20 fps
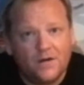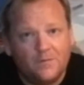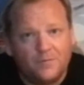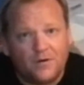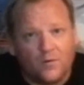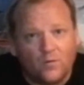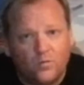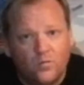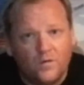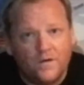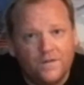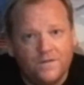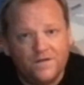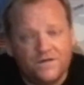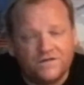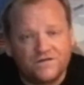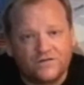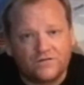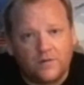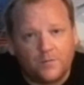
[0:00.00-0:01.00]
but with
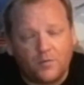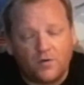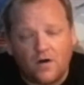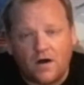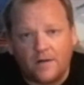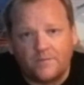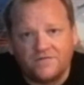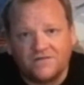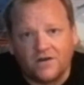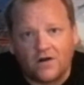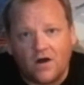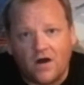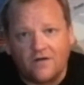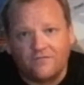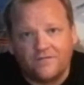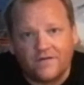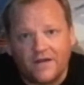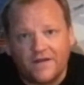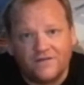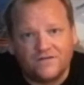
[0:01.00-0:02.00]
this triple option
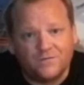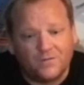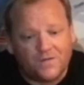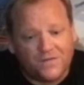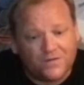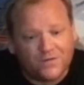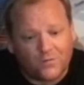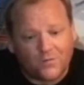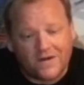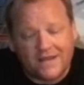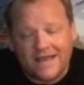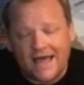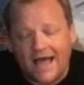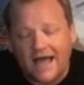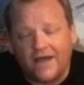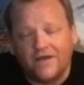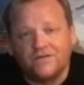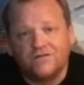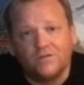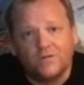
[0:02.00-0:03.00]
offense, with three
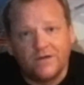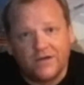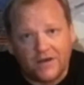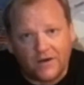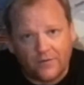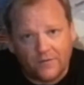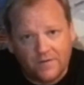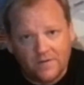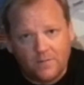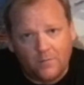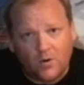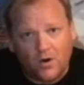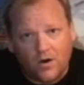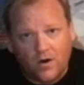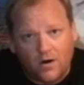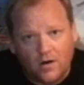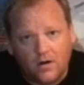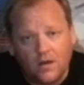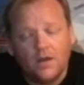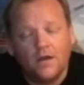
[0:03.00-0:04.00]
guys who carry the
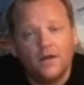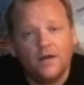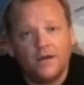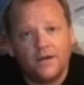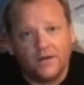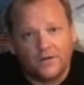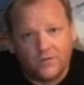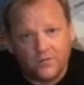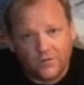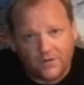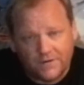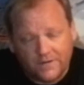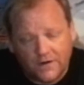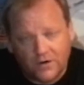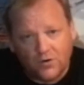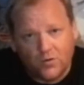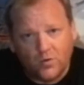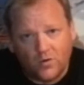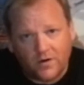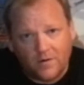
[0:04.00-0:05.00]
ball, including their
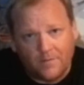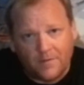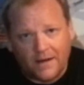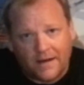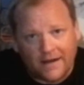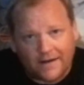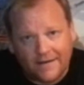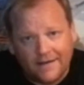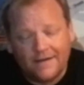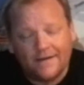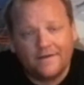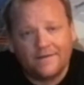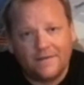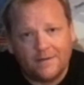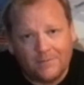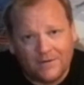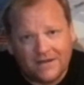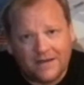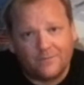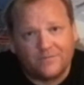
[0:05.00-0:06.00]
quarterback, they
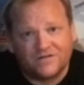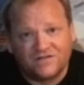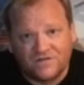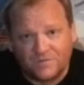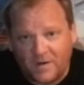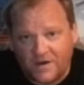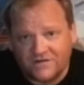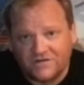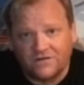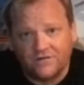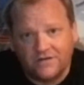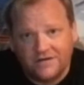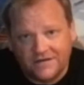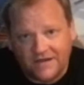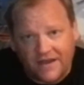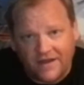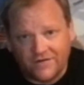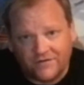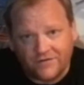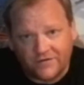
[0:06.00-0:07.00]
become especially
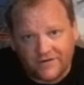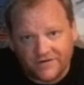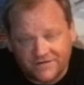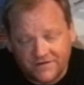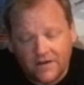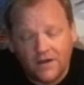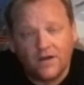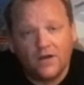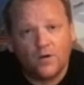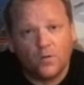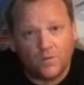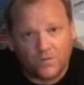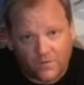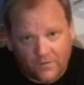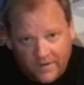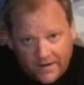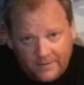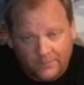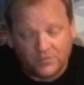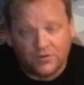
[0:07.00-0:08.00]
dangerous when
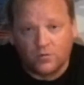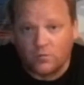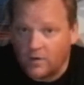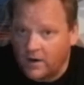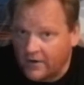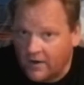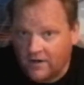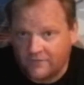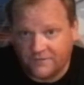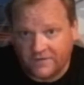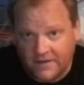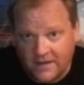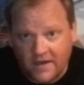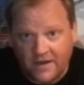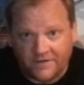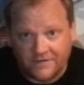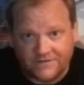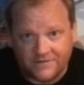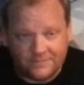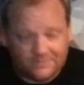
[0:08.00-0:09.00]
they're able to run off the
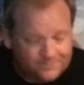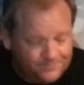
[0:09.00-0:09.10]
edge.